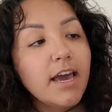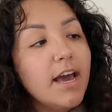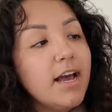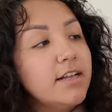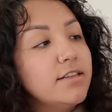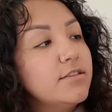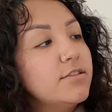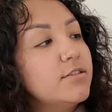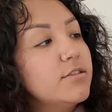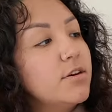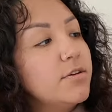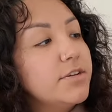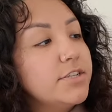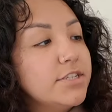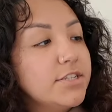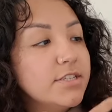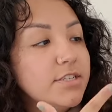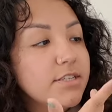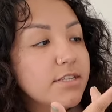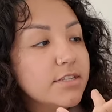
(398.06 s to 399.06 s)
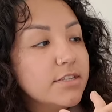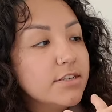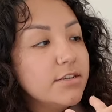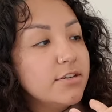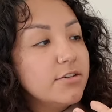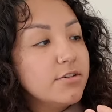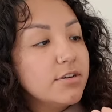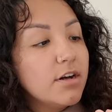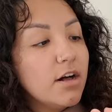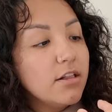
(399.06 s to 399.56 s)
and so it just says, you
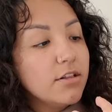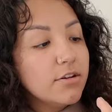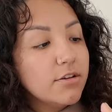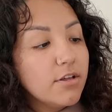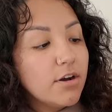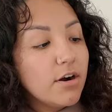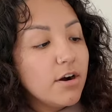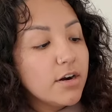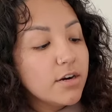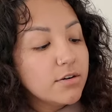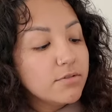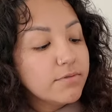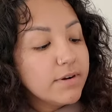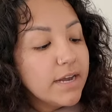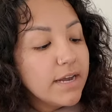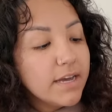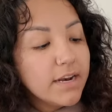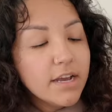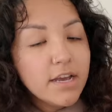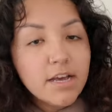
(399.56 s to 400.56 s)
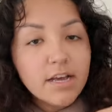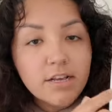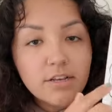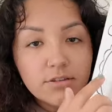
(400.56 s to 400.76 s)
know, color the heart red.